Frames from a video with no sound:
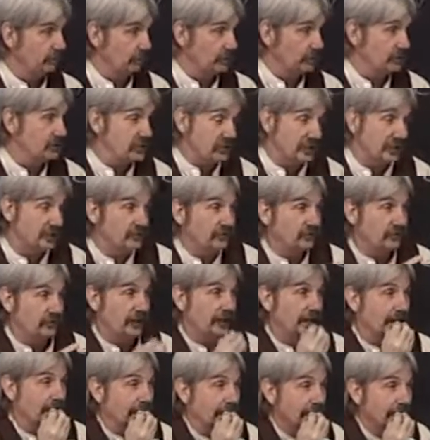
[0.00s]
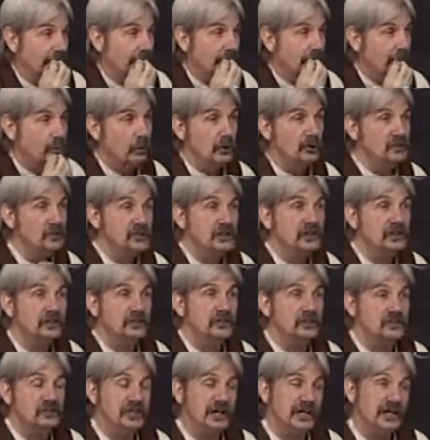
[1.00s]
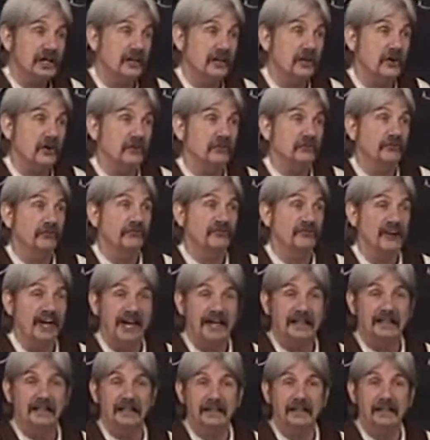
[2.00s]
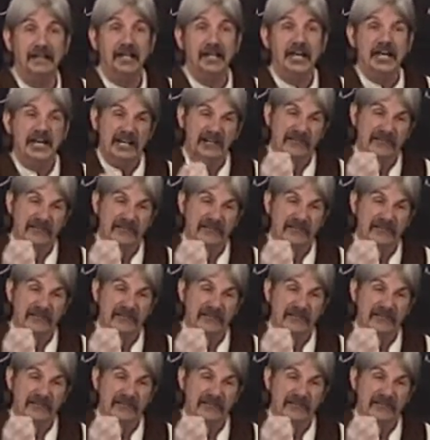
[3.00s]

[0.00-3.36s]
What's he going to say? What's he going to say to those finally,